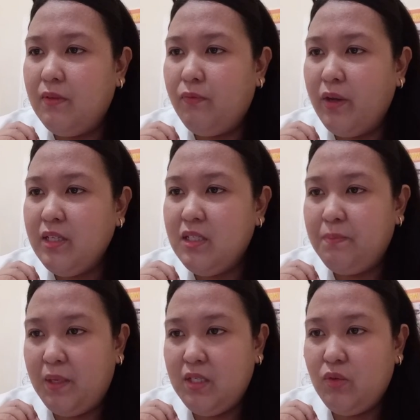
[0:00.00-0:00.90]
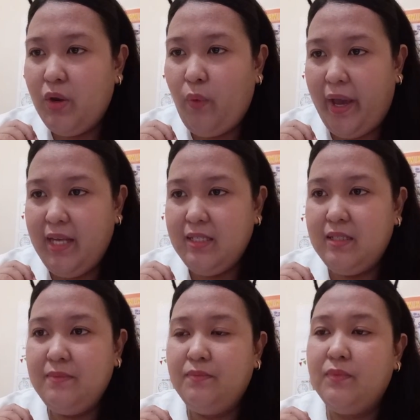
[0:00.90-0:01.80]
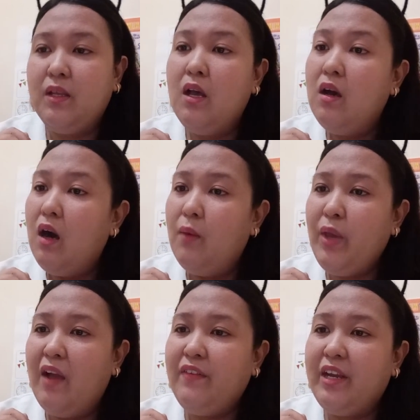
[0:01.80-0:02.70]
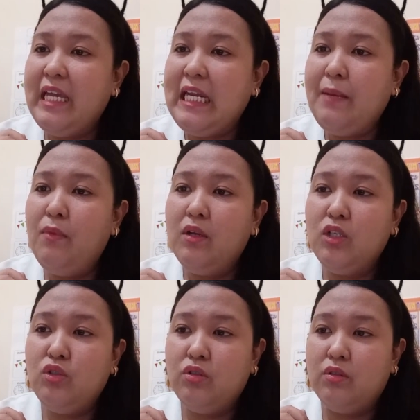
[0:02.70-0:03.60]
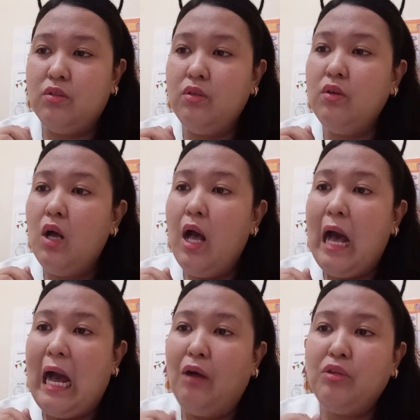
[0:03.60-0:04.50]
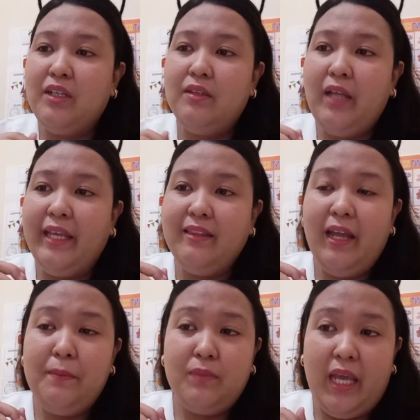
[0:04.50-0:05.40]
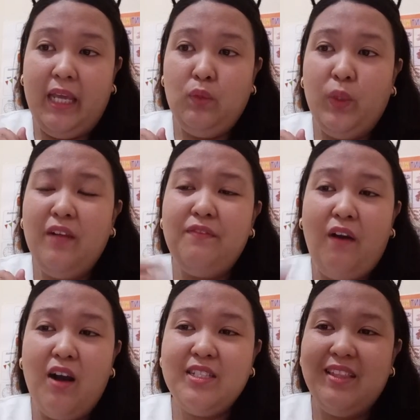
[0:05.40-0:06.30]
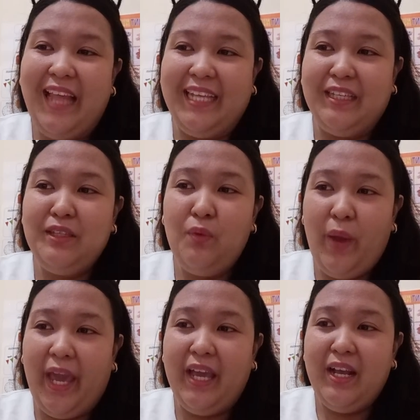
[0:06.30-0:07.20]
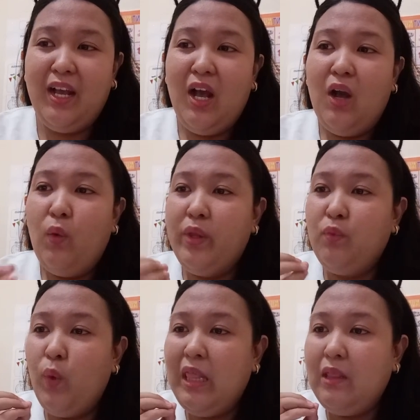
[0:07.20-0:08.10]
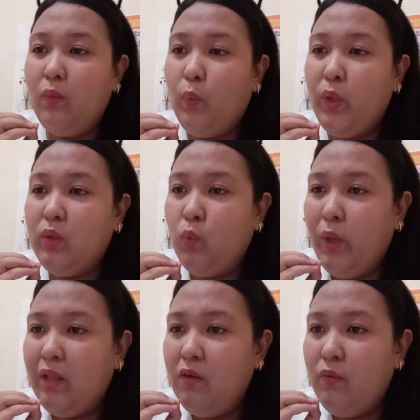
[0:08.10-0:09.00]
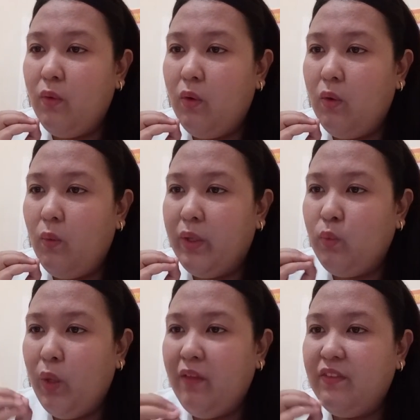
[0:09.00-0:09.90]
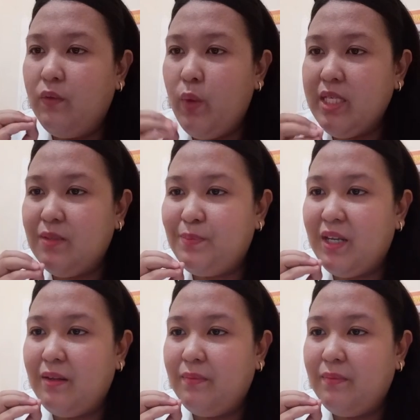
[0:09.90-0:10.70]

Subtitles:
frontispiece request. We have here Kinemon and Churu out on a nighttime date with a fox lighting the way. With Will of the Wisp,